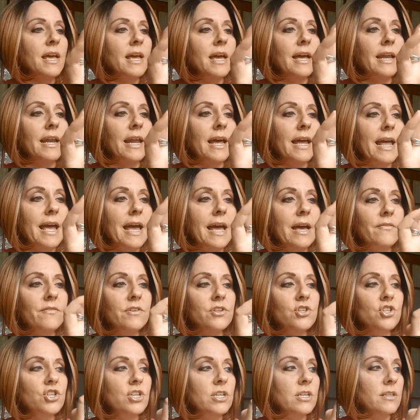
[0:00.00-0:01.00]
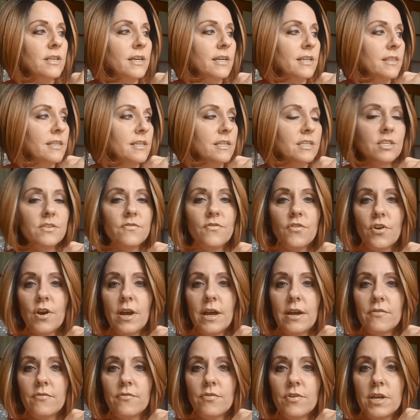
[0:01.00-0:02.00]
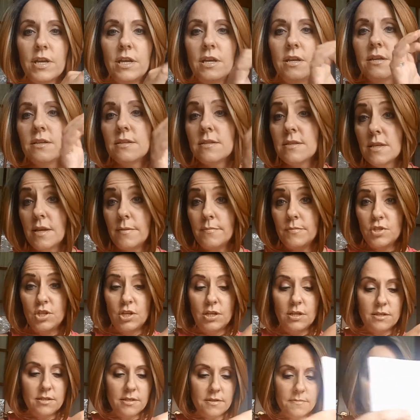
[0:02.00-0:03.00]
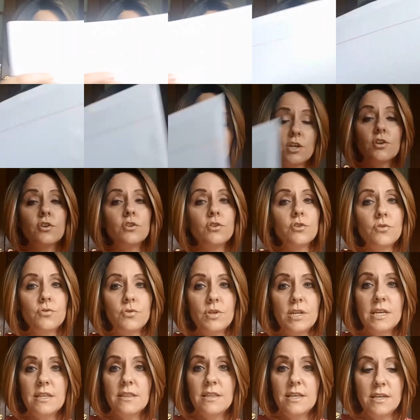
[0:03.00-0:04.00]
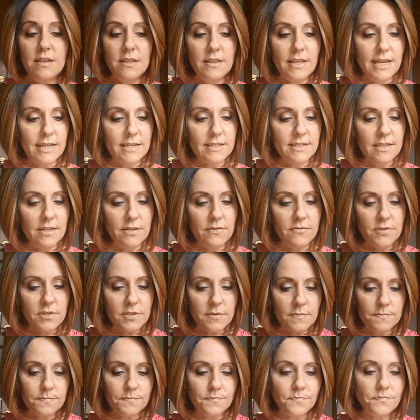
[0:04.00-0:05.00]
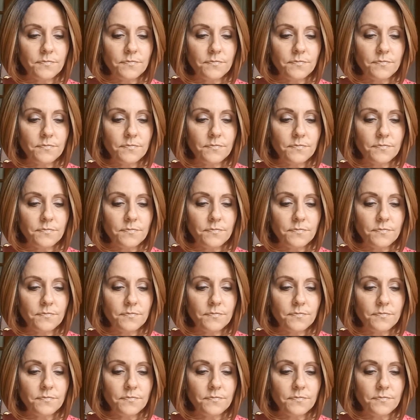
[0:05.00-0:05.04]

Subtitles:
And I have a sheet like this for every subject, including the electives.